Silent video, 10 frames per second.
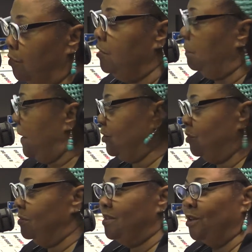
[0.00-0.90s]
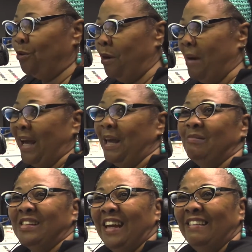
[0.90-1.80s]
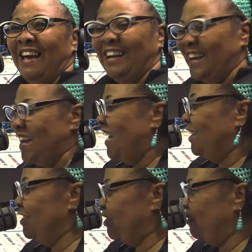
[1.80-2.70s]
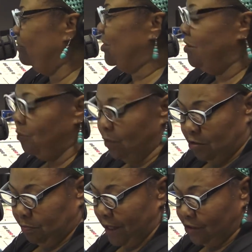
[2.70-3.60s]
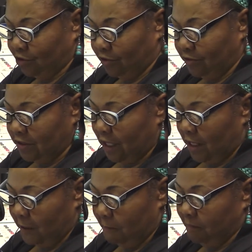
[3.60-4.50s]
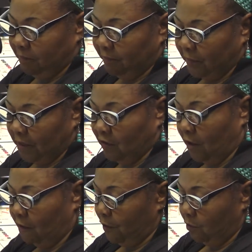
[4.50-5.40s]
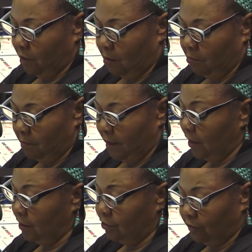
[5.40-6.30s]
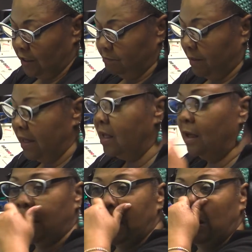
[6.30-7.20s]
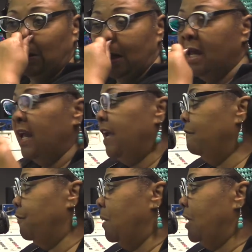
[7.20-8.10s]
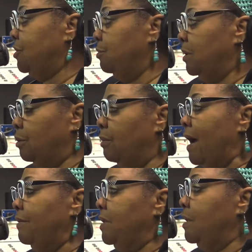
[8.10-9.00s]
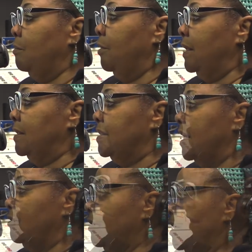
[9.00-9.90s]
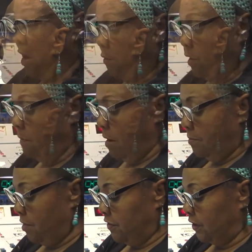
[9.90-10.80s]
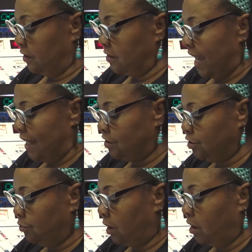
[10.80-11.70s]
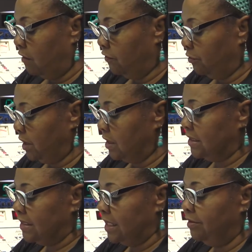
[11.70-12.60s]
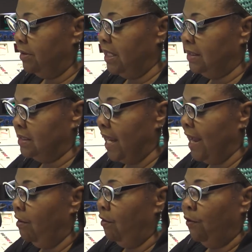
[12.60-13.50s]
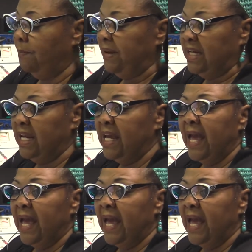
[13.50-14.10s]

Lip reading: with pictures. I keep saying that. Description with pictures, telephone number, mailing address, banking account information with the routing number, etc. Remember, the Disaster Recovery Center is now open